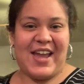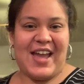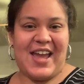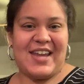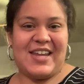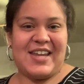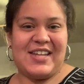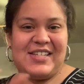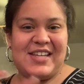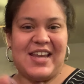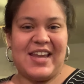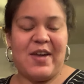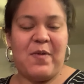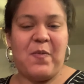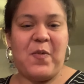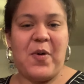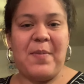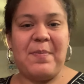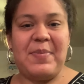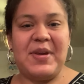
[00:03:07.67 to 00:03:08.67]
I can take it
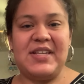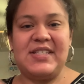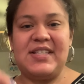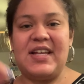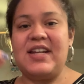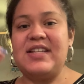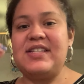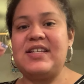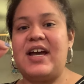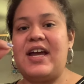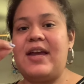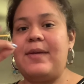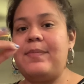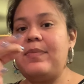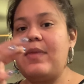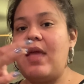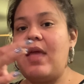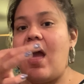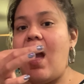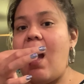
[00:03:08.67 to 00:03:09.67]
one piece at a
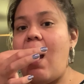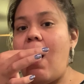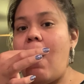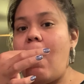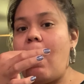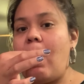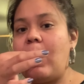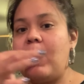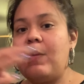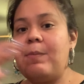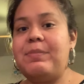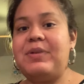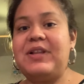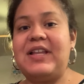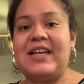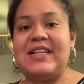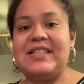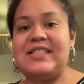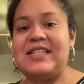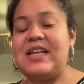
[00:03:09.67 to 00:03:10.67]
time,
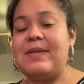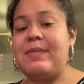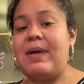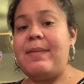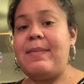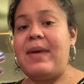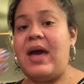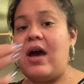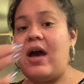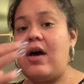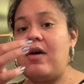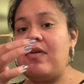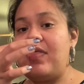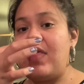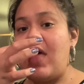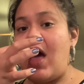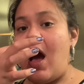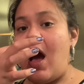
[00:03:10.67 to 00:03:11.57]
place it in my mouth,